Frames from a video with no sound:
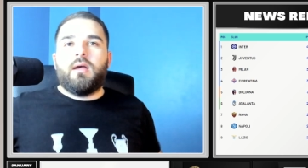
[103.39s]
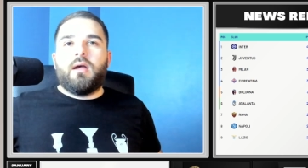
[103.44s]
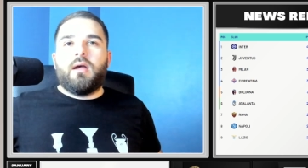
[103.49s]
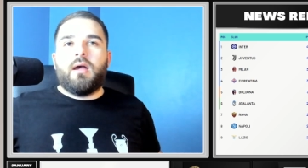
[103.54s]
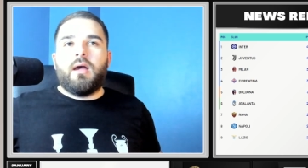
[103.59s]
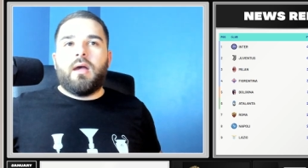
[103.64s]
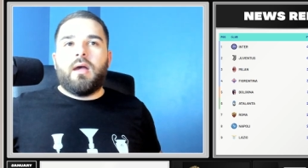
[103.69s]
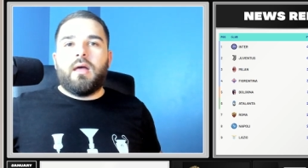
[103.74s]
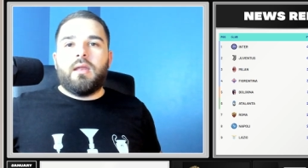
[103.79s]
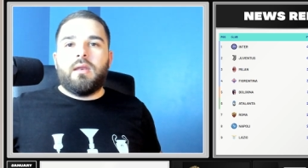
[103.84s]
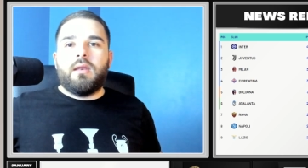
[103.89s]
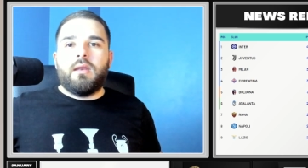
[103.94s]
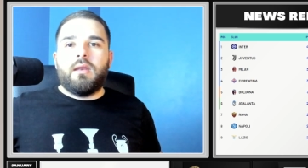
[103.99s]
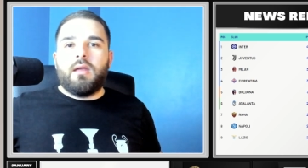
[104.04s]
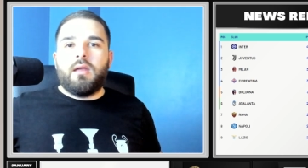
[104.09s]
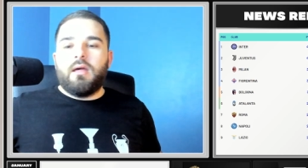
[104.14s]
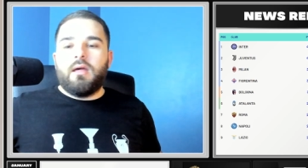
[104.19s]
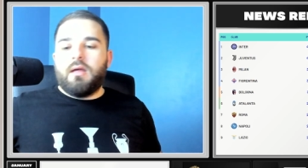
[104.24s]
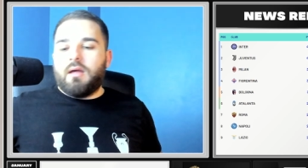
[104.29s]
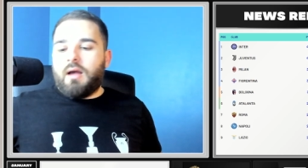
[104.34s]
And
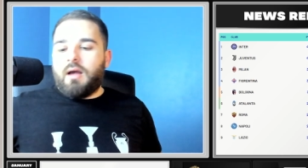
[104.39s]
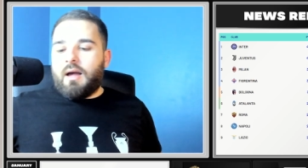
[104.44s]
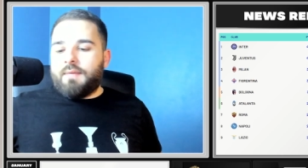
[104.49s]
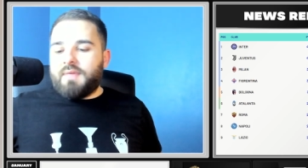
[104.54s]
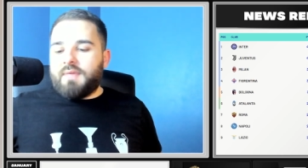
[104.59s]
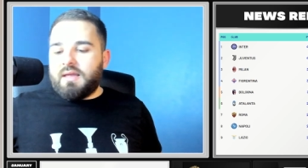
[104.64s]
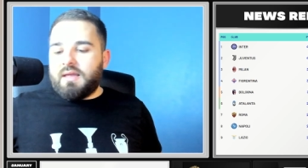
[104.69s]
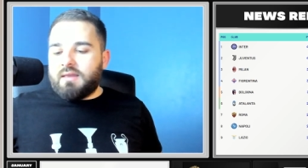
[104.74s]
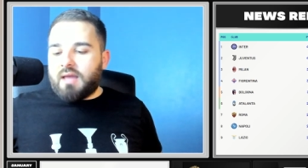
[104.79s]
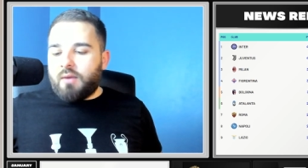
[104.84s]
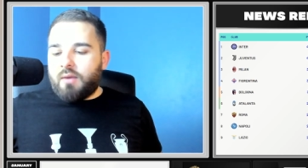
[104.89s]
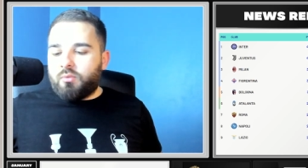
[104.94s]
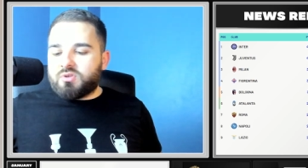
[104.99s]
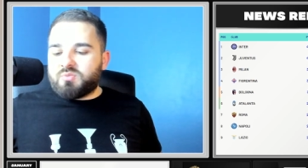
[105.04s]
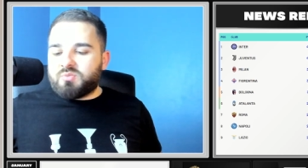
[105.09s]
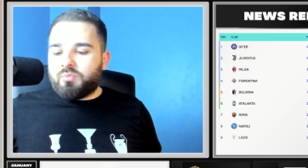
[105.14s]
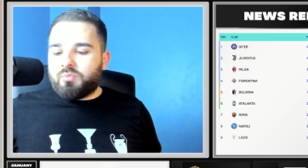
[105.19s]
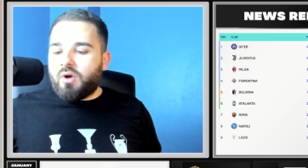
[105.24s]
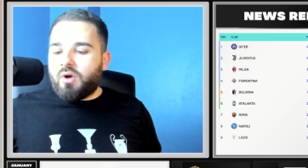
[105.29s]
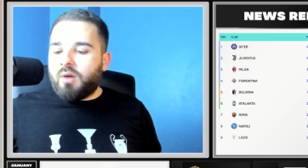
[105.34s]
I think that was
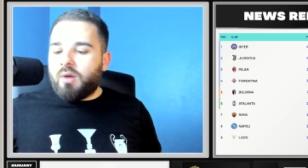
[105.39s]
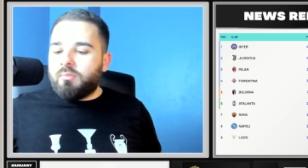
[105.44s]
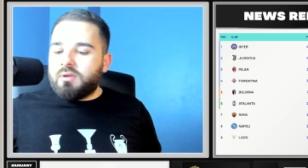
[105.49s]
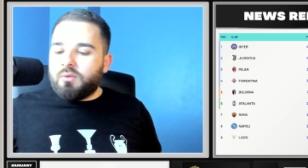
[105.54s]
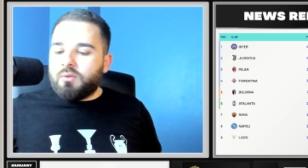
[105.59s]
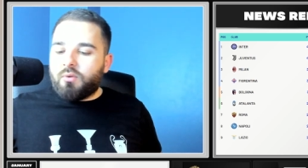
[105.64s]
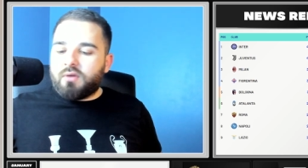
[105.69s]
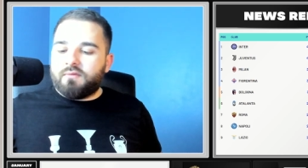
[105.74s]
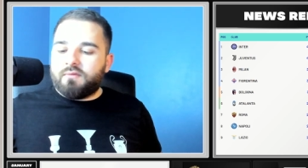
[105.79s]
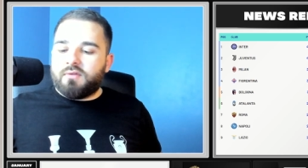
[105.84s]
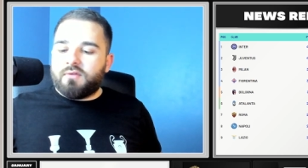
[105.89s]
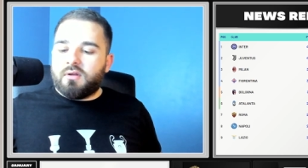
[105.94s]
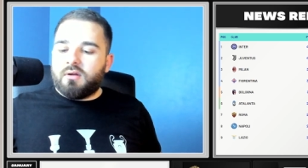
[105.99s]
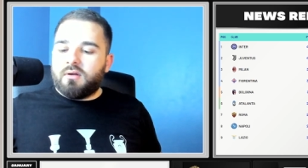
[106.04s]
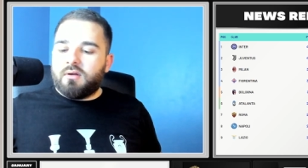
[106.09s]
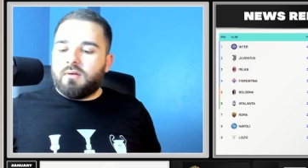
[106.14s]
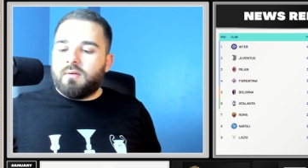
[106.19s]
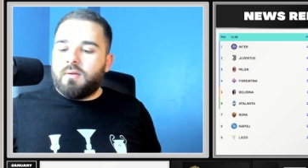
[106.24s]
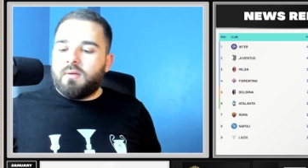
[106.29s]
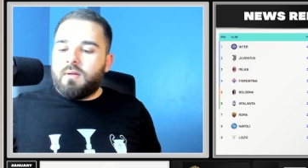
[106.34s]
probably one of
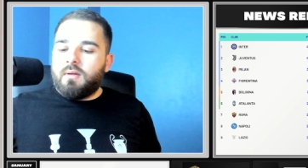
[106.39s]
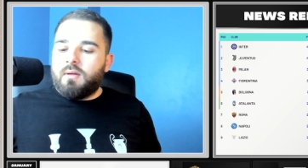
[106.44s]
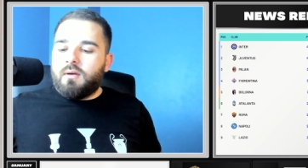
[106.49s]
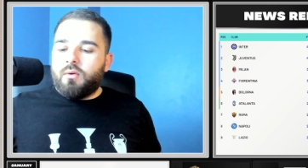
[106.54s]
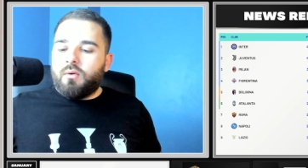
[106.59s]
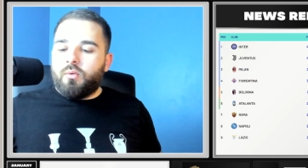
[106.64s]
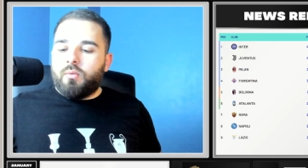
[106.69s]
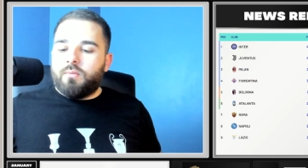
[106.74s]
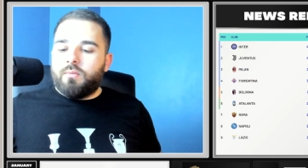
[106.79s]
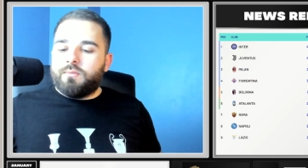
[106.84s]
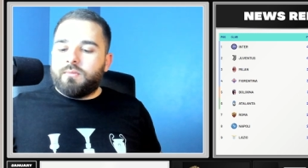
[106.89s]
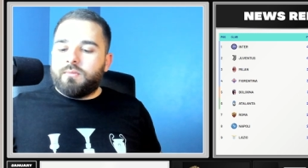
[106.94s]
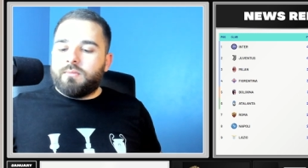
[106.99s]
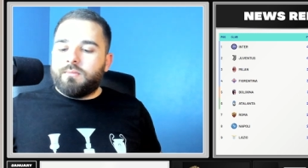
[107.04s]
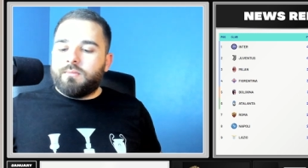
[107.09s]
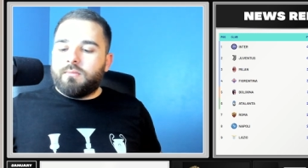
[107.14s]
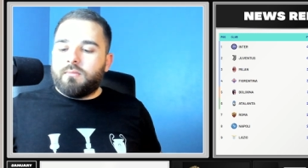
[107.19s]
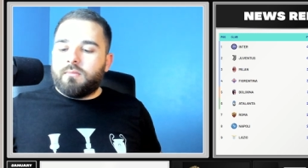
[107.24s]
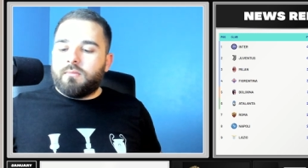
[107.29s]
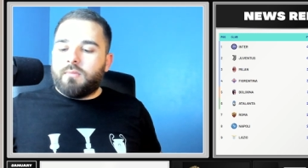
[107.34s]
the
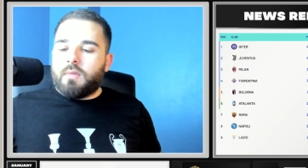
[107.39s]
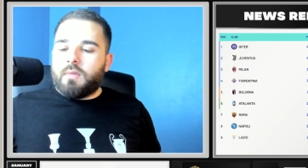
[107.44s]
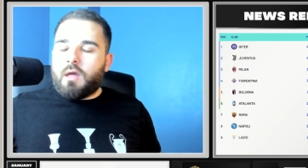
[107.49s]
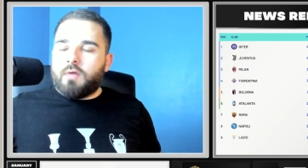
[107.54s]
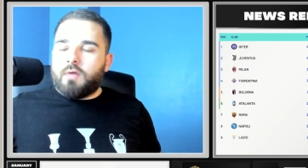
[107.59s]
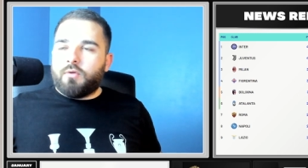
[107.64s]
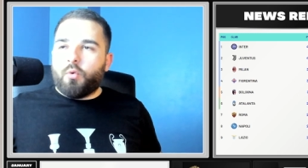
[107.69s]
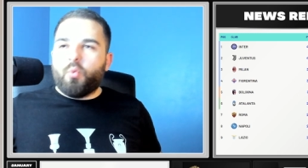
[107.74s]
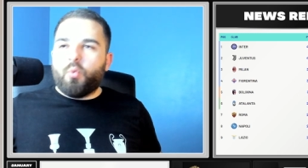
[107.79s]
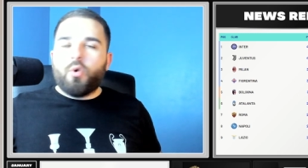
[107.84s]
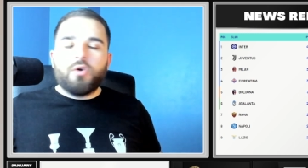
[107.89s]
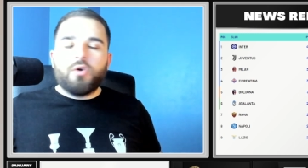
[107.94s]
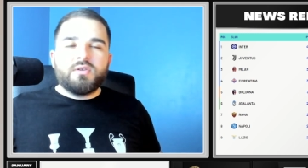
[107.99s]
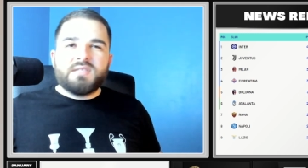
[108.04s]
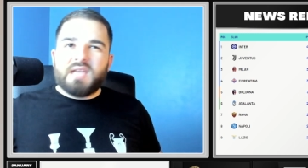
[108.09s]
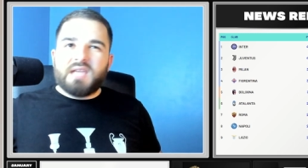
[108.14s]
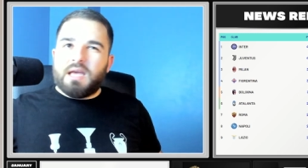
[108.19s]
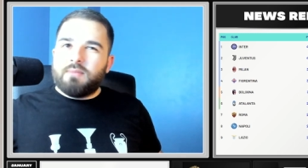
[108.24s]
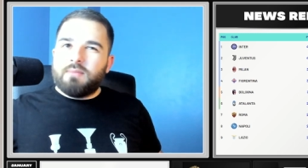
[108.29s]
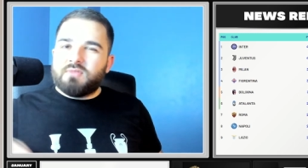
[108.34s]
worst
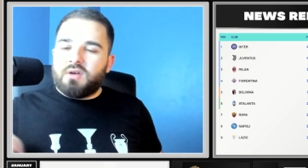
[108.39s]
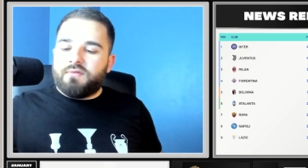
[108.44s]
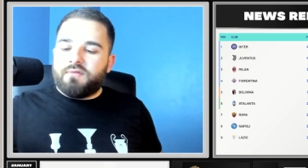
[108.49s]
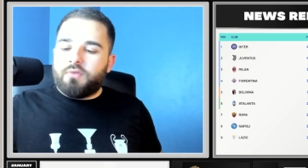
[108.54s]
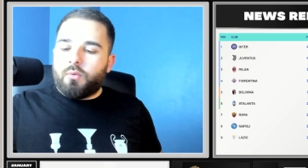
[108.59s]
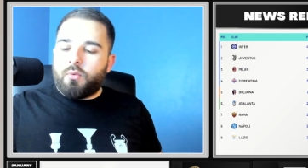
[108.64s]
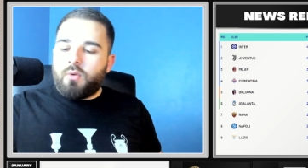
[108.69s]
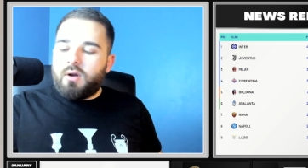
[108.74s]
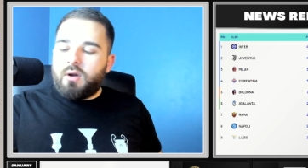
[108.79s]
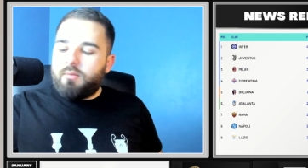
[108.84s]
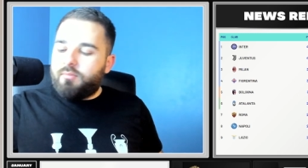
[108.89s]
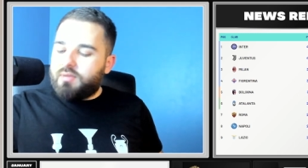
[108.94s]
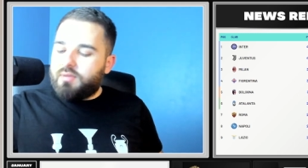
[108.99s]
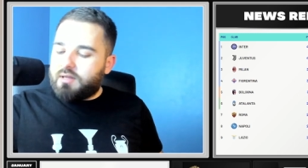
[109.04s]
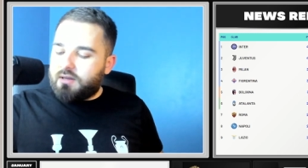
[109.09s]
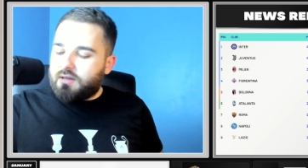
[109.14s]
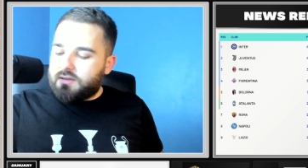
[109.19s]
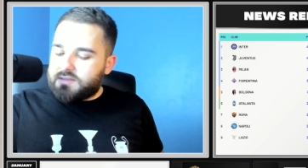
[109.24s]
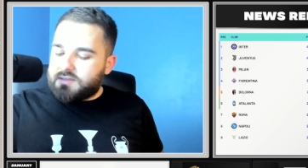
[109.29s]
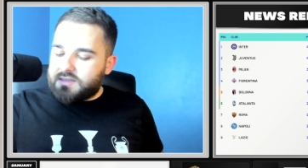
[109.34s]
games of the run,
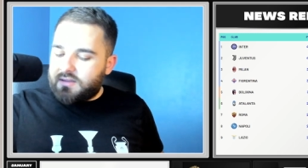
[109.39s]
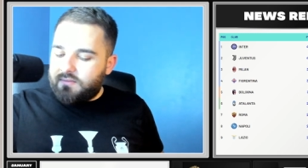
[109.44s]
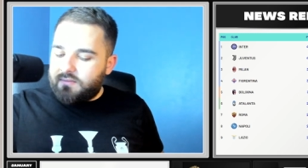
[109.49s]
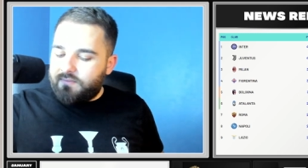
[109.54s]
because